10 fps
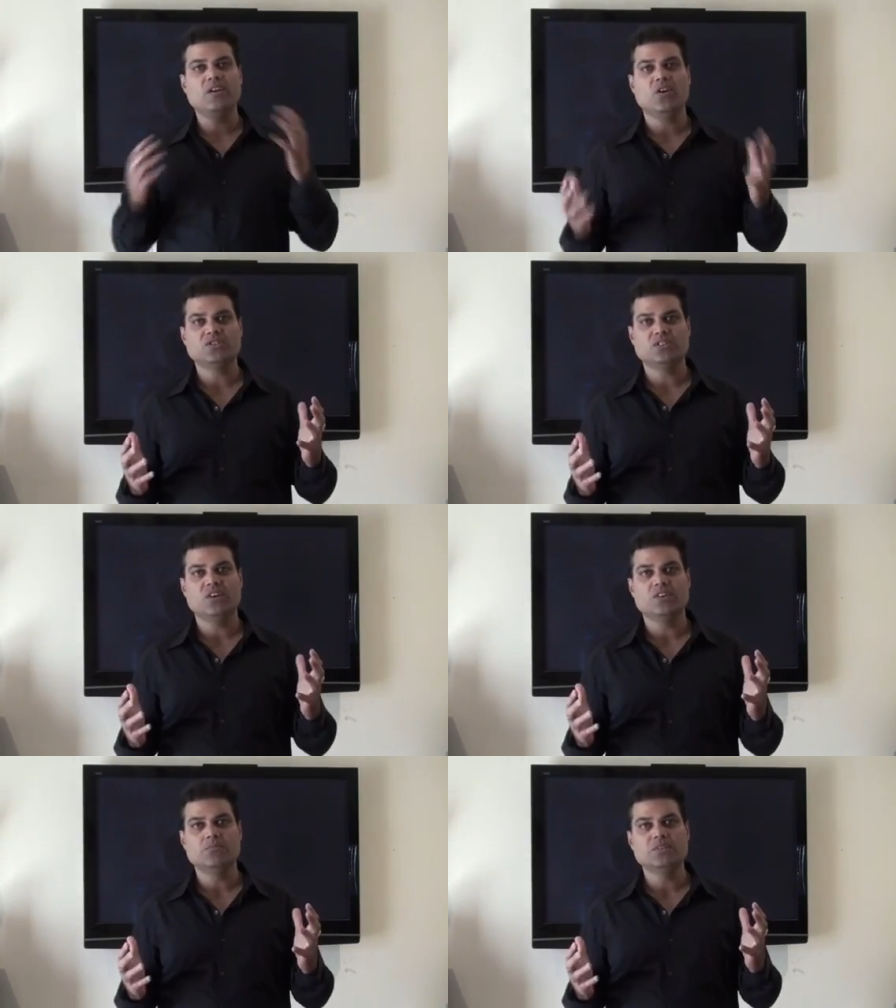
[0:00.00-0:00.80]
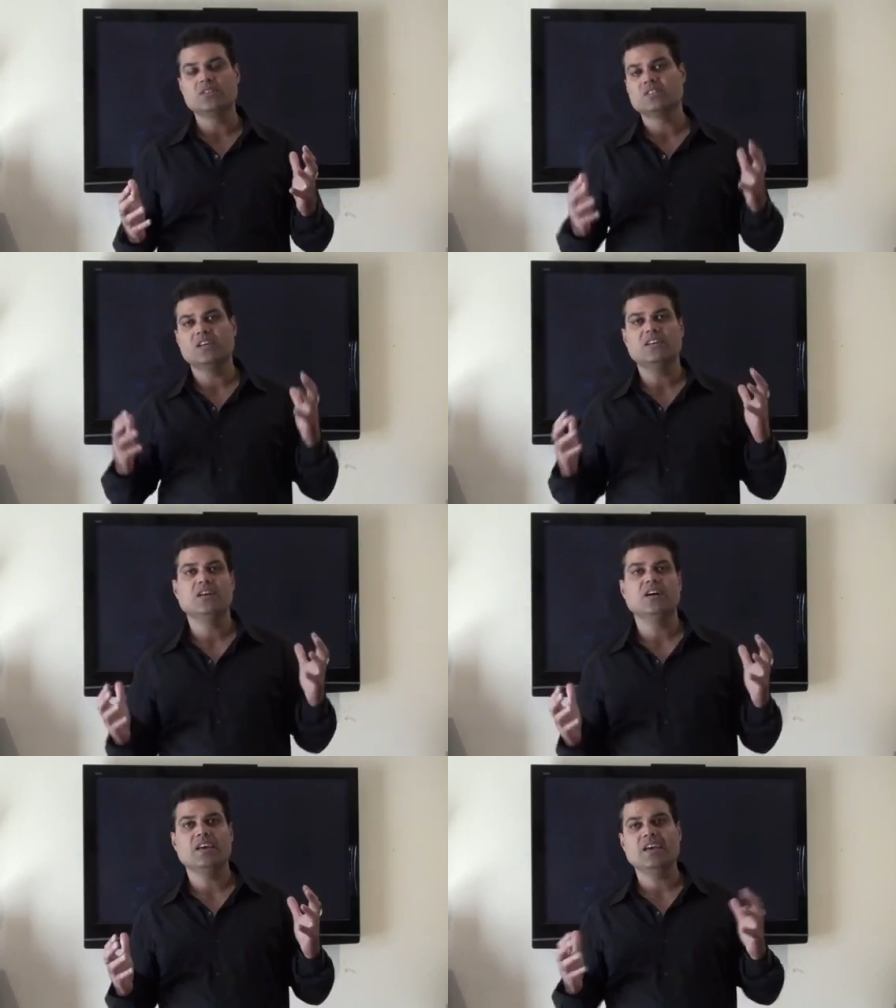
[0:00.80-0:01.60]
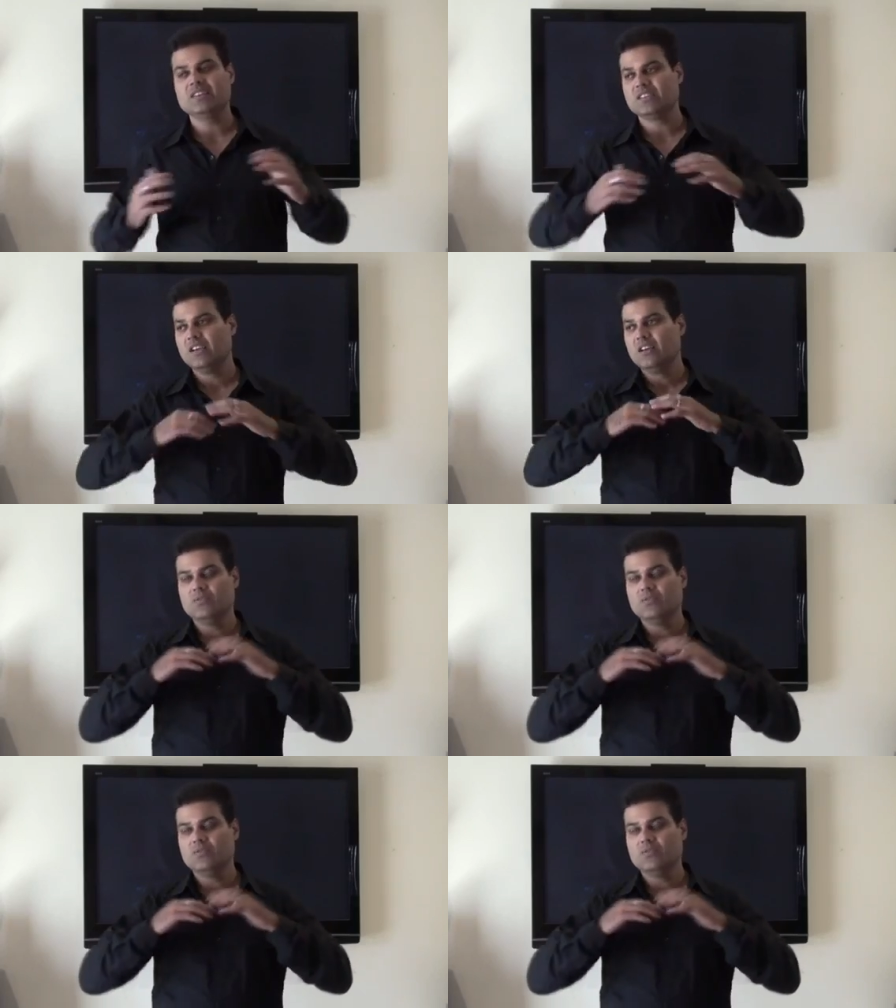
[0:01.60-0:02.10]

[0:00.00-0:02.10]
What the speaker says: lost out in business at a young age.